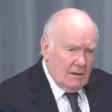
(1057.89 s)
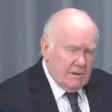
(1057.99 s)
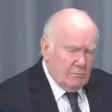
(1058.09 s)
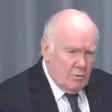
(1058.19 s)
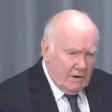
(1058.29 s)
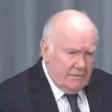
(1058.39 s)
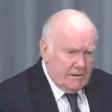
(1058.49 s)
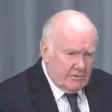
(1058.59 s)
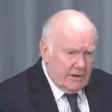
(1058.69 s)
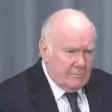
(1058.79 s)
I mean, one of
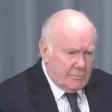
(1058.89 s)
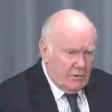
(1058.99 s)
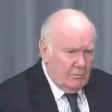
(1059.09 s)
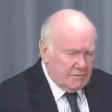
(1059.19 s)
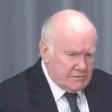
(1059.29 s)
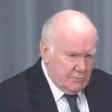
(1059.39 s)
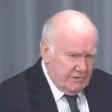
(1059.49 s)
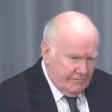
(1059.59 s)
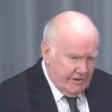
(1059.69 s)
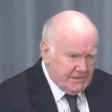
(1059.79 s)
the great problems
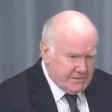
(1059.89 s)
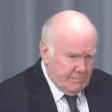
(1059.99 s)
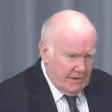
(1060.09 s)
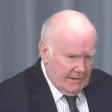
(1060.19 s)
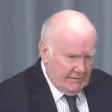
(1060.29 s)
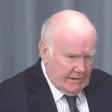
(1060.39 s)
we faced back